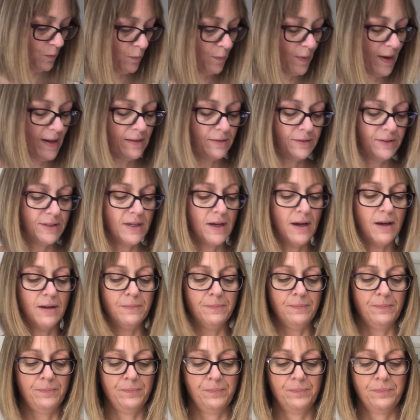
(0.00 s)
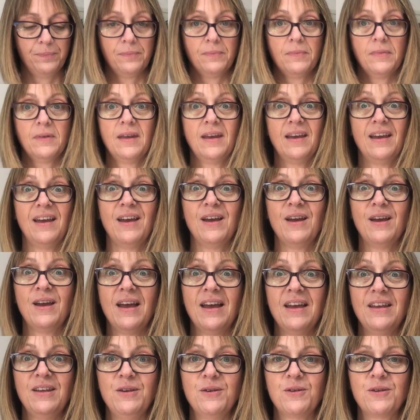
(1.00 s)
Well done.
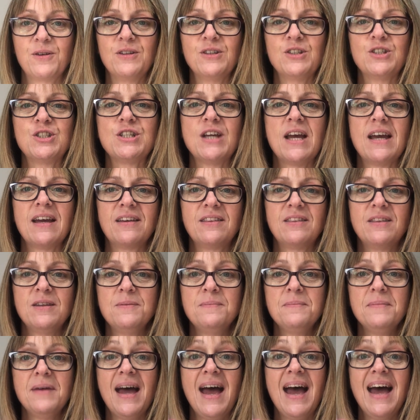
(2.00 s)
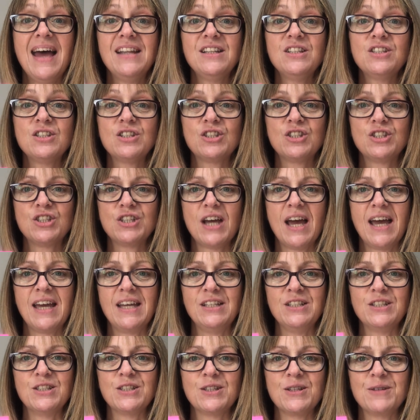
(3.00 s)
You can check them and
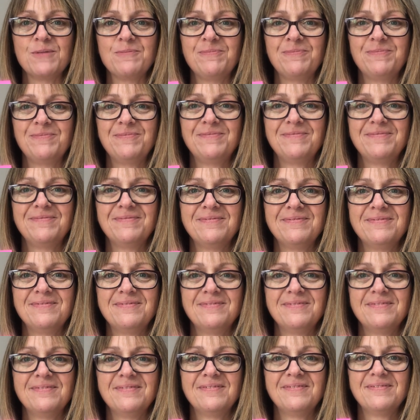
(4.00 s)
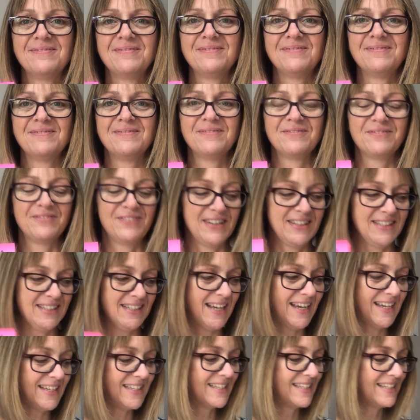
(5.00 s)
change them.
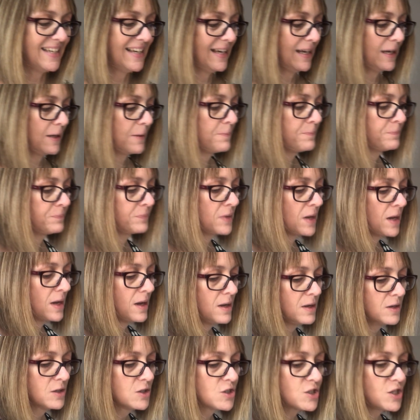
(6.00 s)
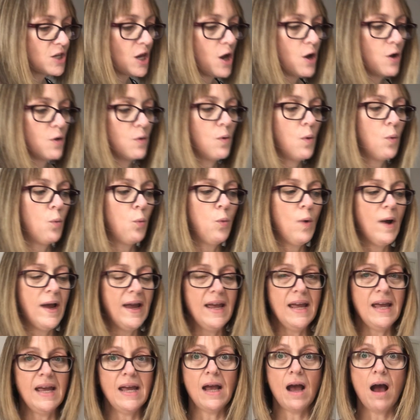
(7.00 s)
Fantastic. So
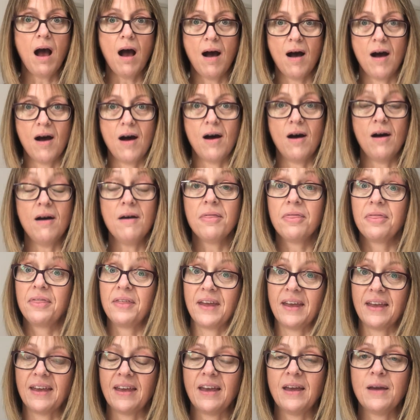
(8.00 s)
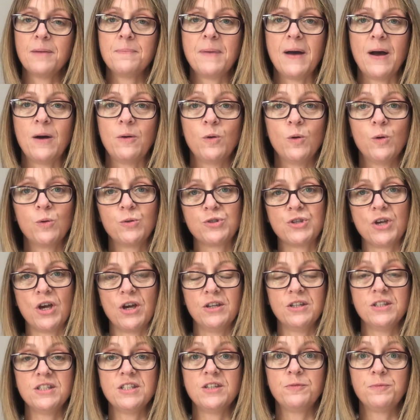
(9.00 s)
we are thinking about
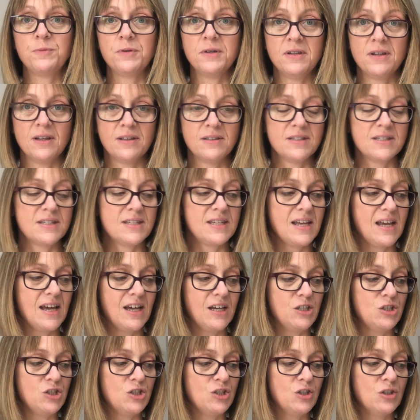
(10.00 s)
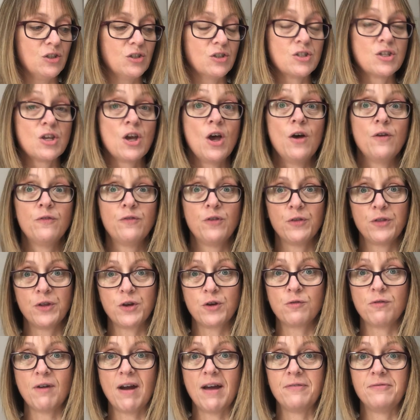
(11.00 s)
alternative pronunciations for the
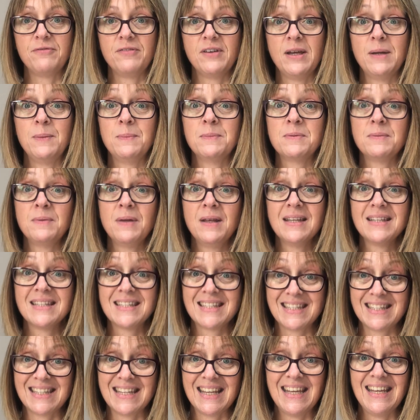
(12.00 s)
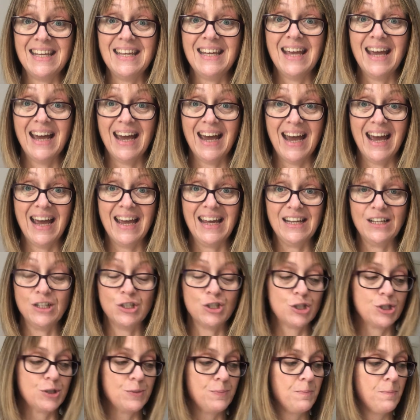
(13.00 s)
grapheme
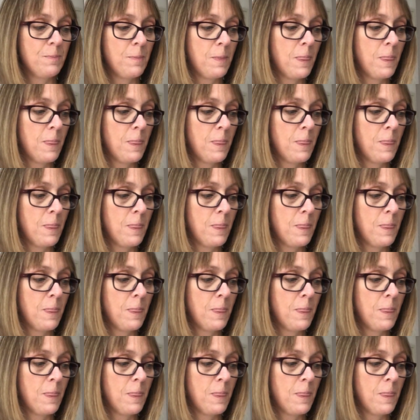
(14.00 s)
CH.